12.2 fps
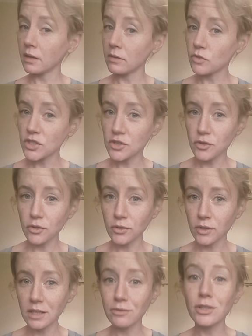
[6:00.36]
then just
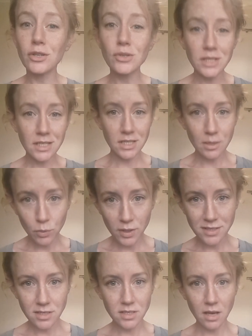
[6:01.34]
through even using someone
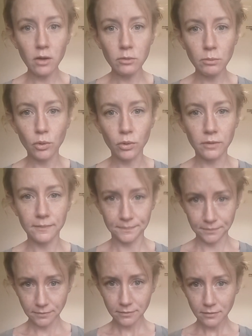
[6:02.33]
as a soundboard,
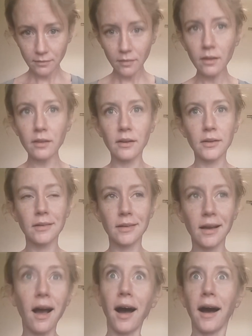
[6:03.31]

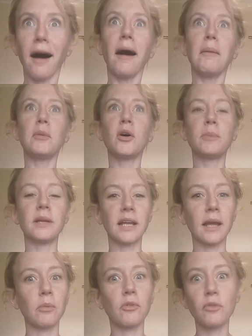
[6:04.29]
the aha moment
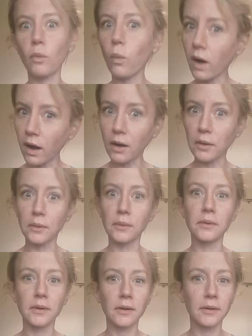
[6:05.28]
came of,
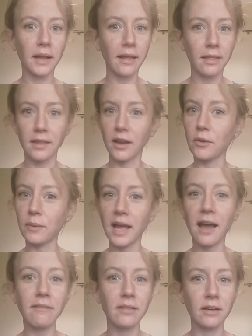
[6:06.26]
wow, okay, there we
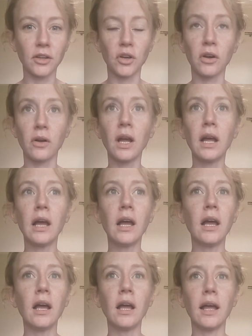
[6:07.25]
have it,
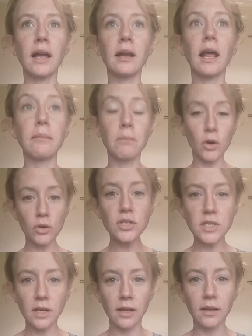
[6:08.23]
and
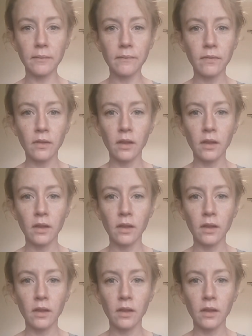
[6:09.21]
mostly